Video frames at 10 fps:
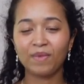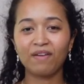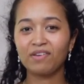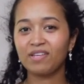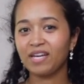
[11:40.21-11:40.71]

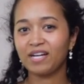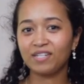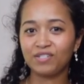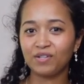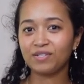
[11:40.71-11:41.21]
I feel like
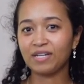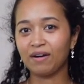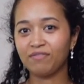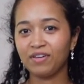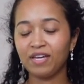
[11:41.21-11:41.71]
adult
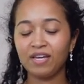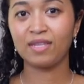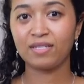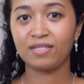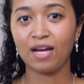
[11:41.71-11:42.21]
outfit.
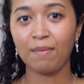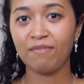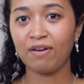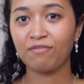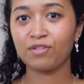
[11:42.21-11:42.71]
This top
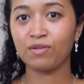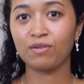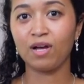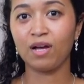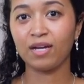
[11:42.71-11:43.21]
I've had for so
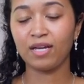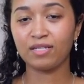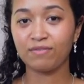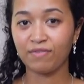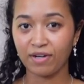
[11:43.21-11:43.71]
long,
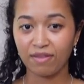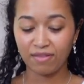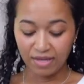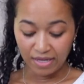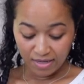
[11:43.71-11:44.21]
it's very
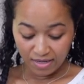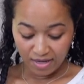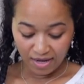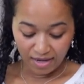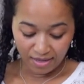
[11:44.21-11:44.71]
thin,
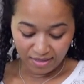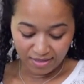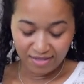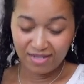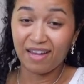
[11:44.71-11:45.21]

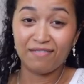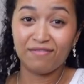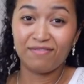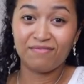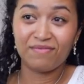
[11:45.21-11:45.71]
and
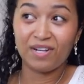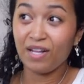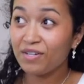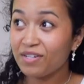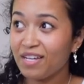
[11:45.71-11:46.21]
I've
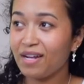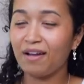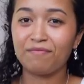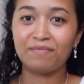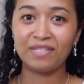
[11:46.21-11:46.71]
colored it,
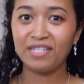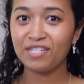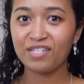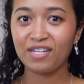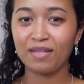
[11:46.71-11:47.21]
I've
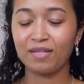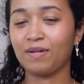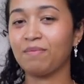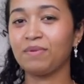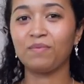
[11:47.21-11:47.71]
bleached it, that's
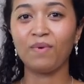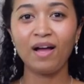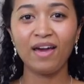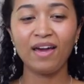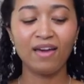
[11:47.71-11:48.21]
probably
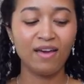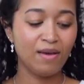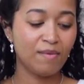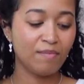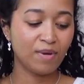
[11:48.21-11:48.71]
why.
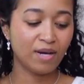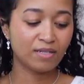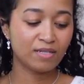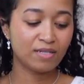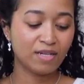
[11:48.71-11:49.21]

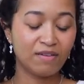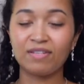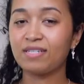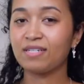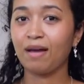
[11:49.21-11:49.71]
But if
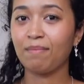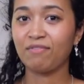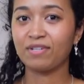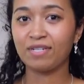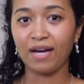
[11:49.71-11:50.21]
this top
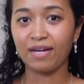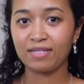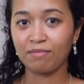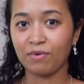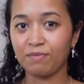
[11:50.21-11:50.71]
ever
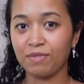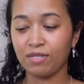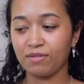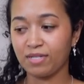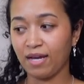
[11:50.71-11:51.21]
dies, I'm going to be
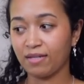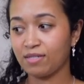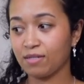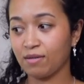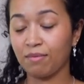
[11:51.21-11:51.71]
so sad.
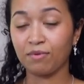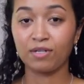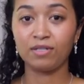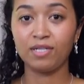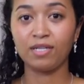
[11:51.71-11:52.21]
So I'm
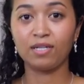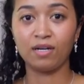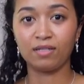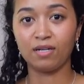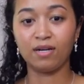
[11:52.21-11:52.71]
currently like
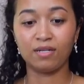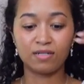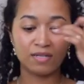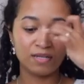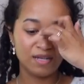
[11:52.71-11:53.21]
on the
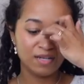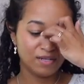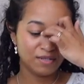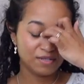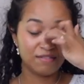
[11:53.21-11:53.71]
hunt
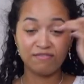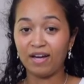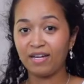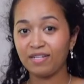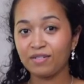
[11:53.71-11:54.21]
to
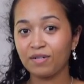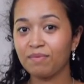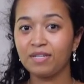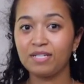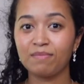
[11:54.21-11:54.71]
find a
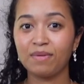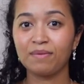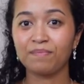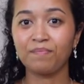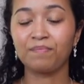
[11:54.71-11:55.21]

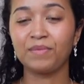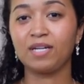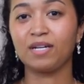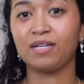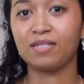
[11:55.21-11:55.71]
replacement
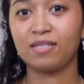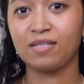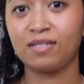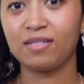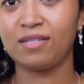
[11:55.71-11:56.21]
because